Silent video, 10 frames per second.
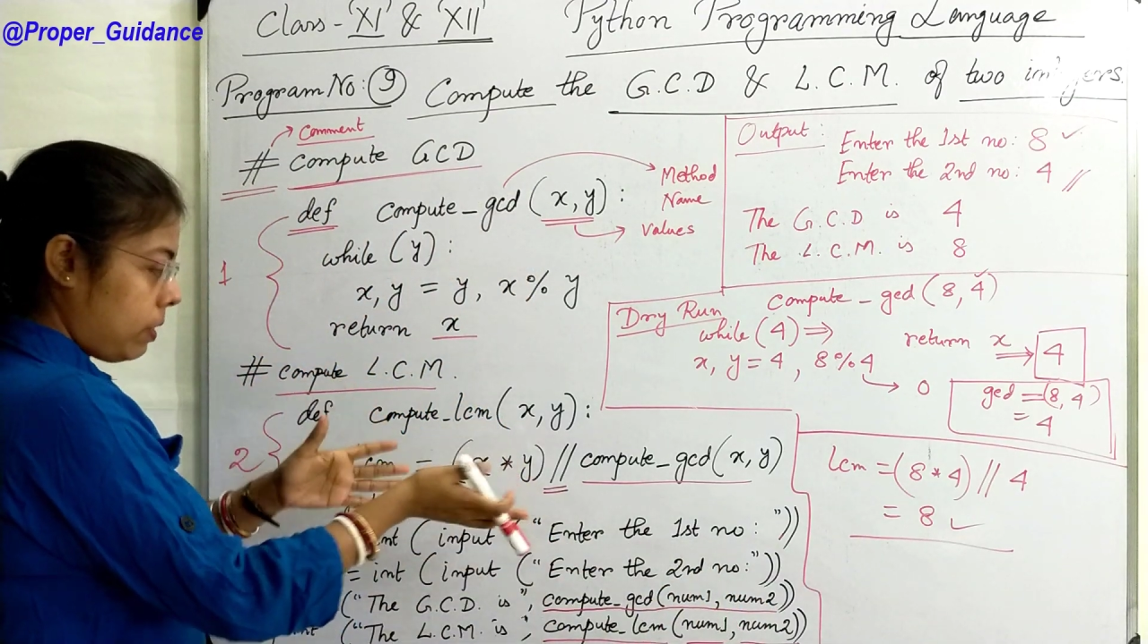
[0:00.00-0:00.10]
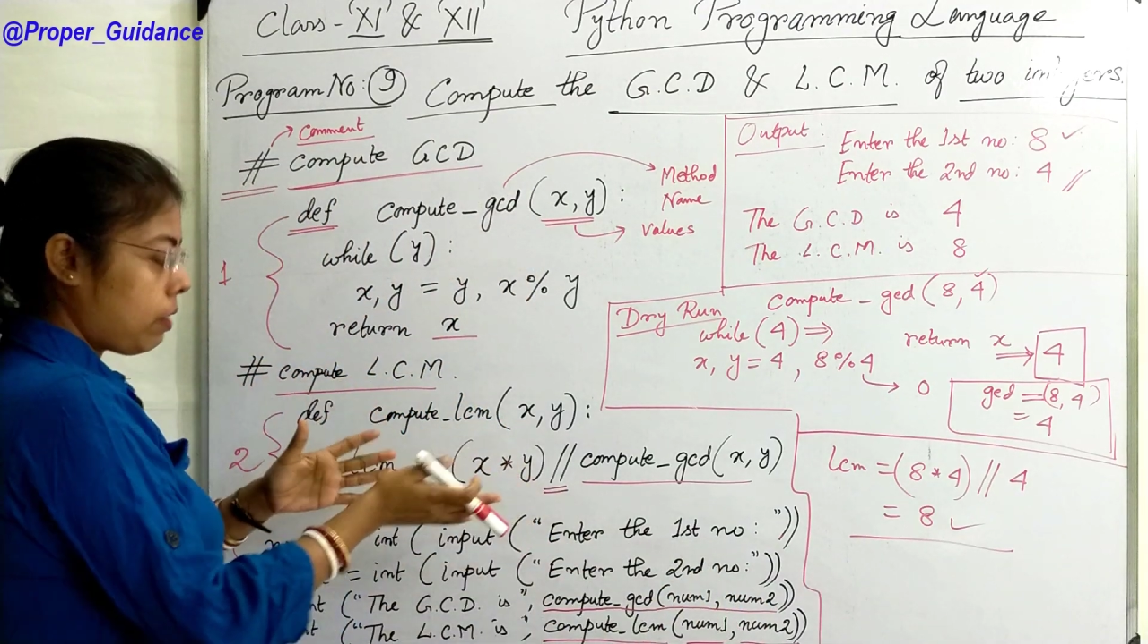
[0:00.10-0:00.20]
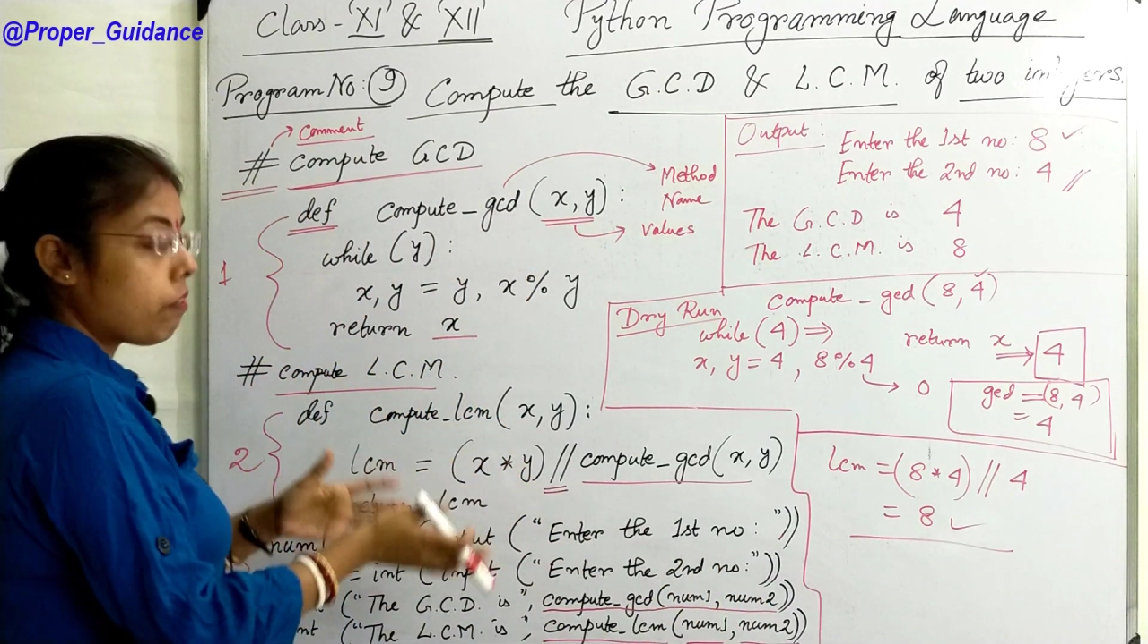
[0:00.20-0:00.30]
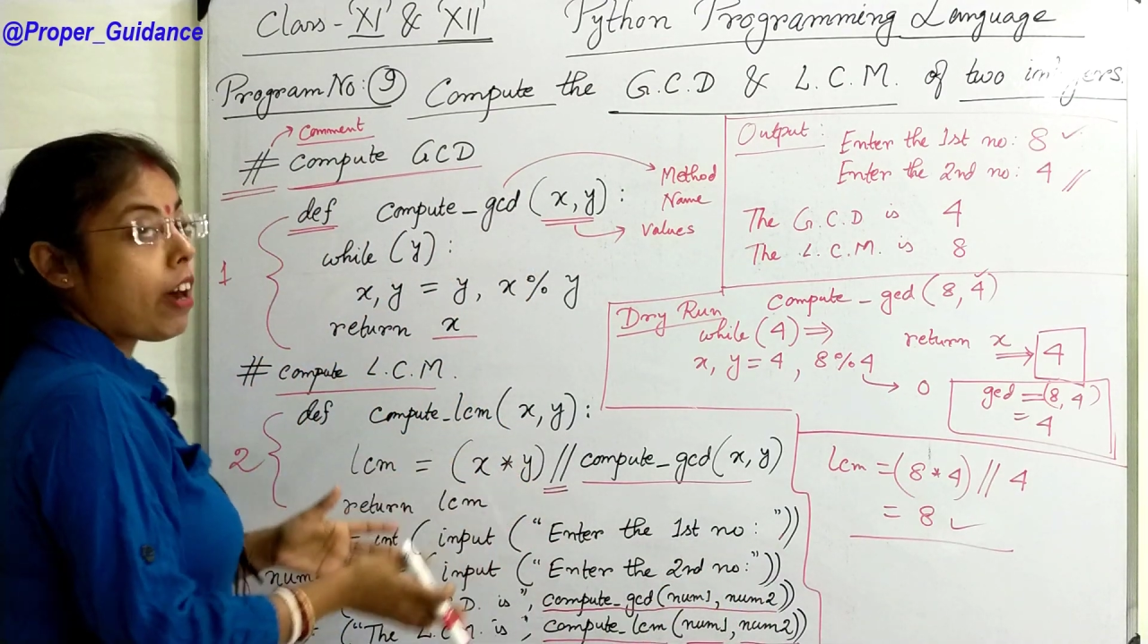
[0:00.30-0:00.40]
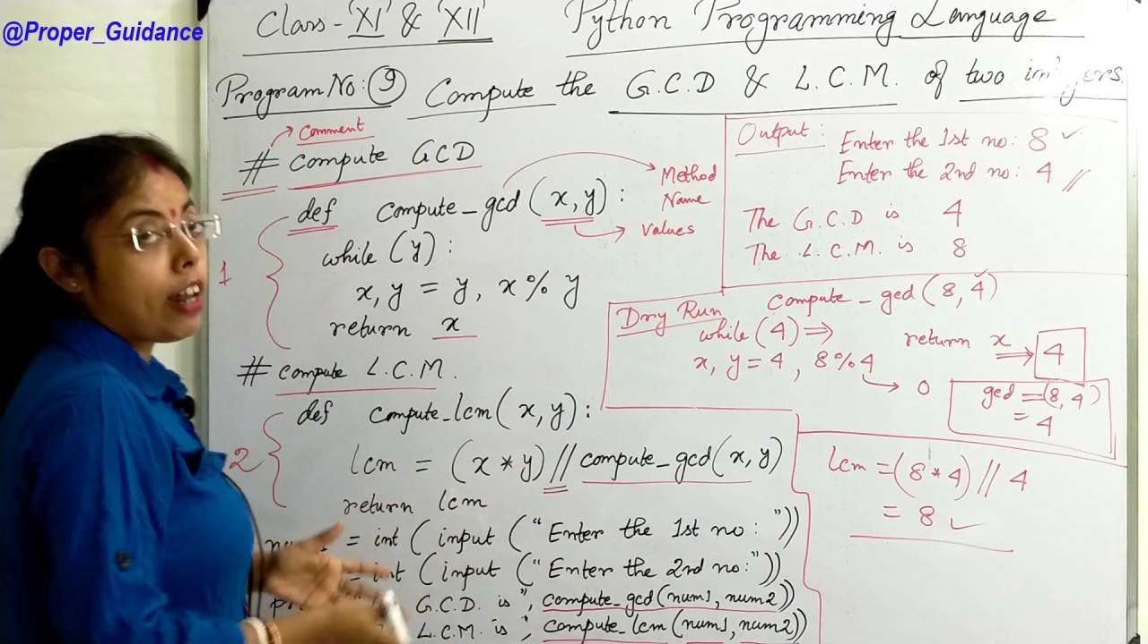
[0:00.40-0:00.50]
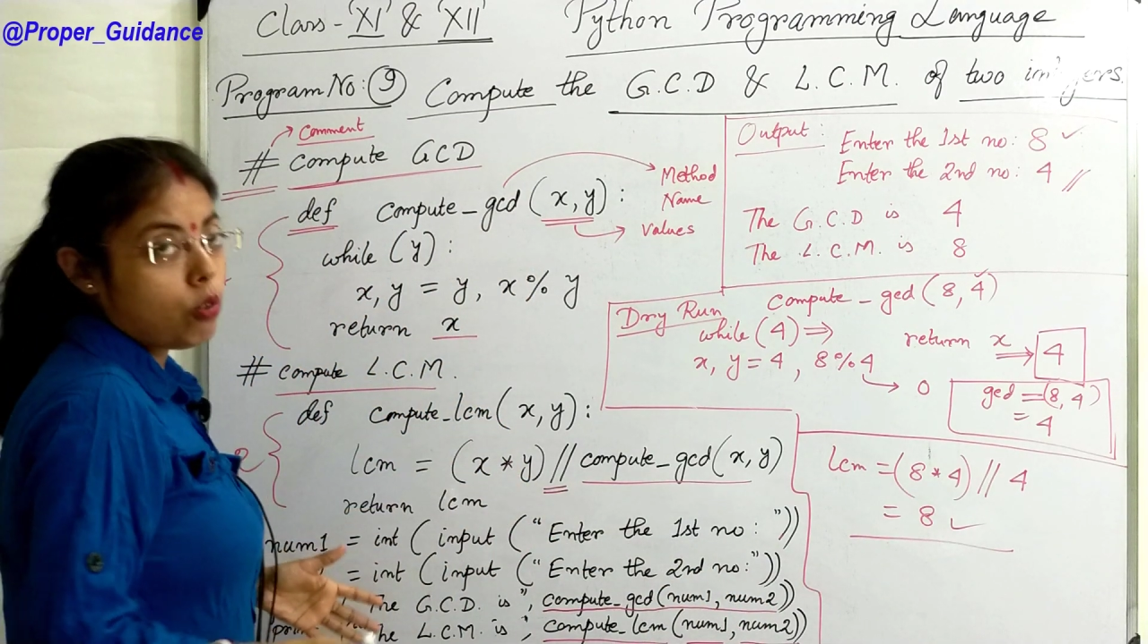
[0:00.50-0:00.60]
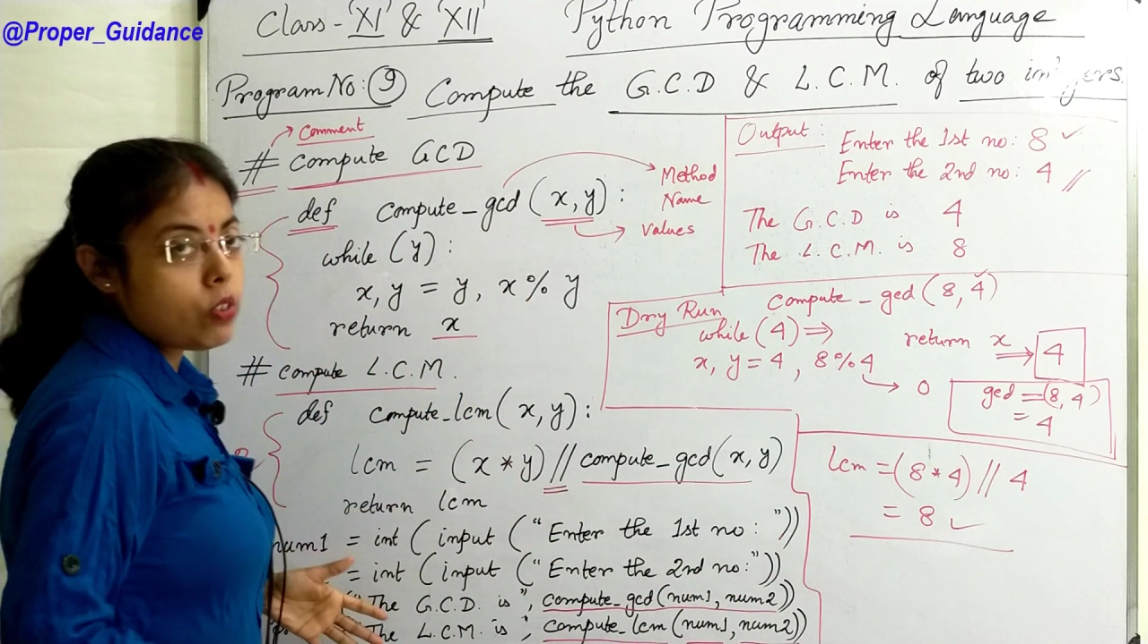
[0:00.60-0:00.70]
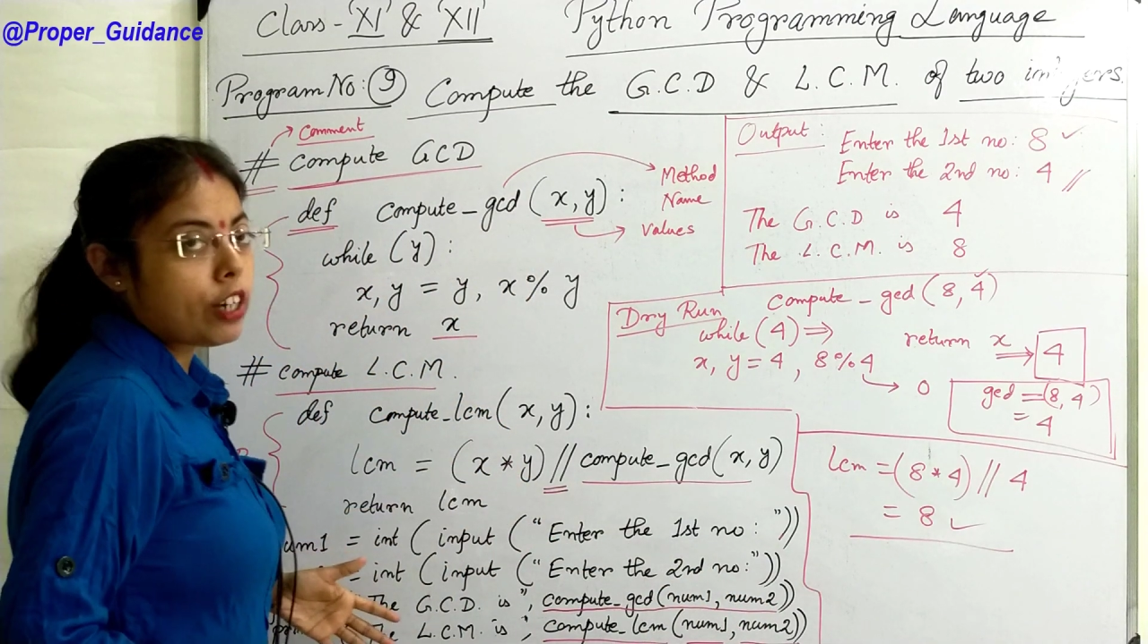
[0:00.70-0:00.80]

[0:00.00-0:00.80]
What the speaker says: are the values